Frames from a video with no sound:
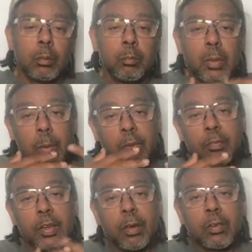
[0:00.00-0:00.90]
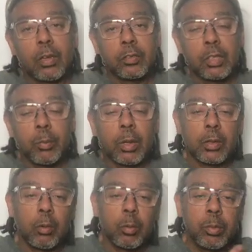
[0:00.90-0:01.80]
maybe a five dollar tip I
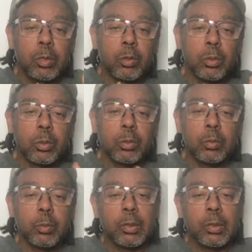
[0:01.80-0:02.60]
thought would be cool, would be